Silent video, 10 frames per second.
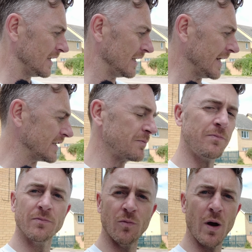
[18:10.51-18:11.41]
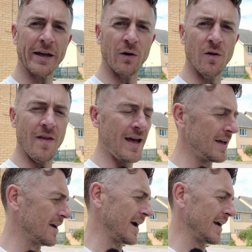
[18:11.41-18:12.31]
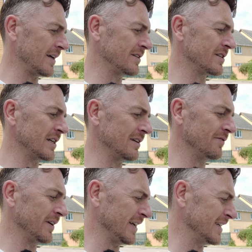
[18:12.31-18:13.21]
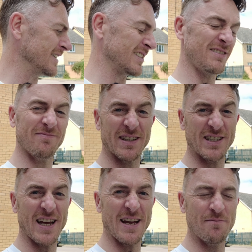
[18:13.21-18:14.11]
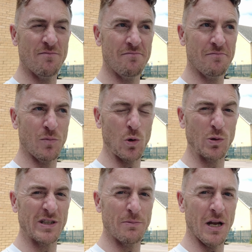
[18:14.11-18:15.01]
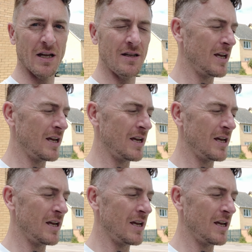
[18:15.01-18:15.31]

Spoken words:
let's whack it on there and see if it is the same or similar.